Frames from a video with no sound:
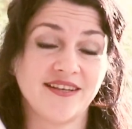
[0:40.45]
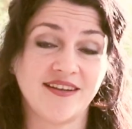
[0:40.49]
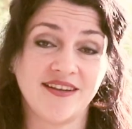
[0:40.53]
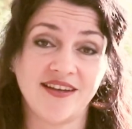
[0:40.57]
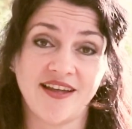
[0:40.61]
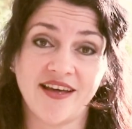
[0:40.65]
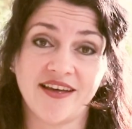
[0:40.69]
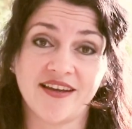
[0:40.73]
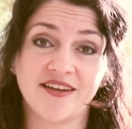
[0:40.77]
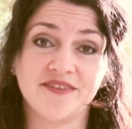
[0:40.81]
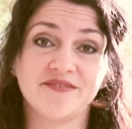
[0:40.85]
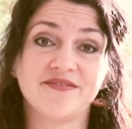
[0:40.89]
a
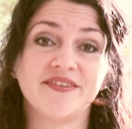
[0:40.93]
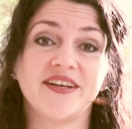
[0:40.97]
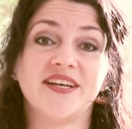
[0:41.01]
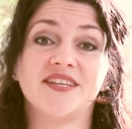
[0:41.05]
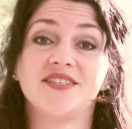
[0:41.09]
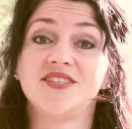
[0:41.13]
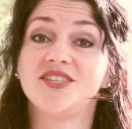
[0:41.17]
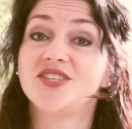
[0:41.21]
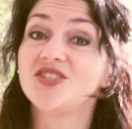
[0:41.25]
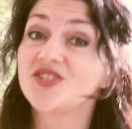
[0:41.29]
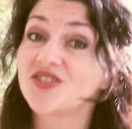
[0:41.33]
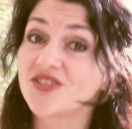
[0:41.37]
lot of
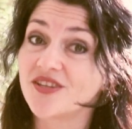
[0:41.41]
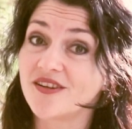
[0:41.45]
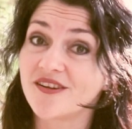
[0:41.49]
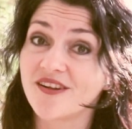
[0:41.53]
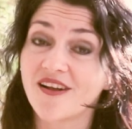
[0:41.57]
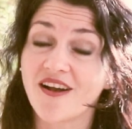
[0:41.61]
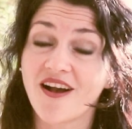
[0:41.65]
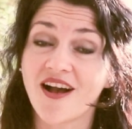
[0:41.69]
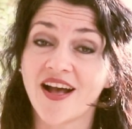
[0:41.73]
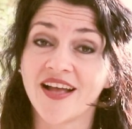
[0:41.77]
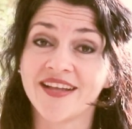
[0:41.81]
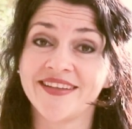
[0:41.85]
additional
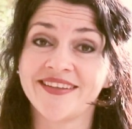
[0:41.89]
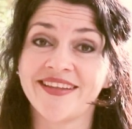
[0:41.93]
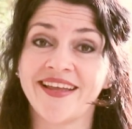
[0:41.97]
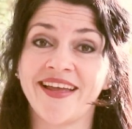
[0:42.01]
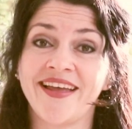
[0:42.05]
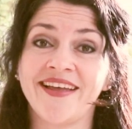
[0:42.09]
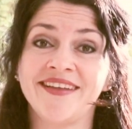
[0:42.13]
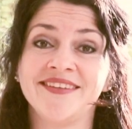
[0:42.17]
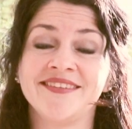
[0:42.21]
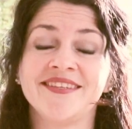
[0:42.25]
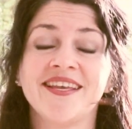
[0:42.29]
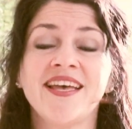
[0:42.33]

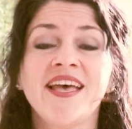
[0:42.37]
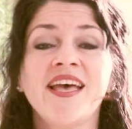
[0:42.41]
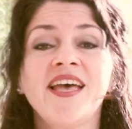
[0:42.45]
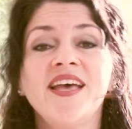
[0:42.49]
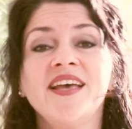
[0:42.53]
content.